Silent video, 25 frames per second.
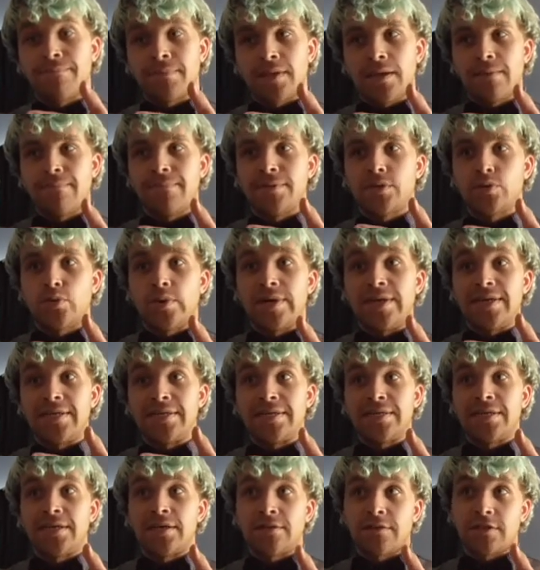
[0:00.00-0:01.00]
in
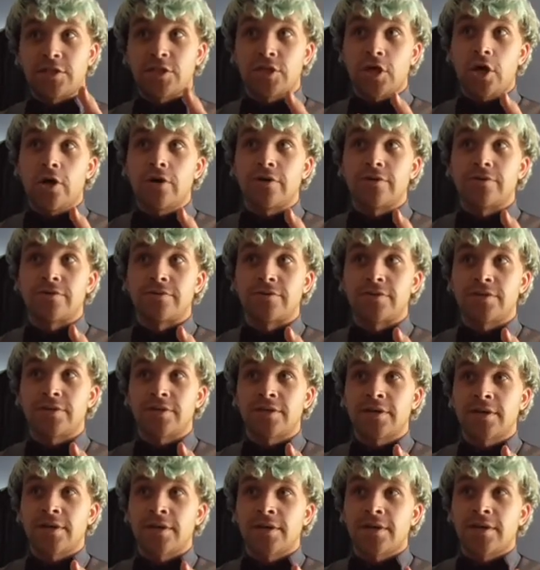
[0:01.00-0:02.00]
between the toes.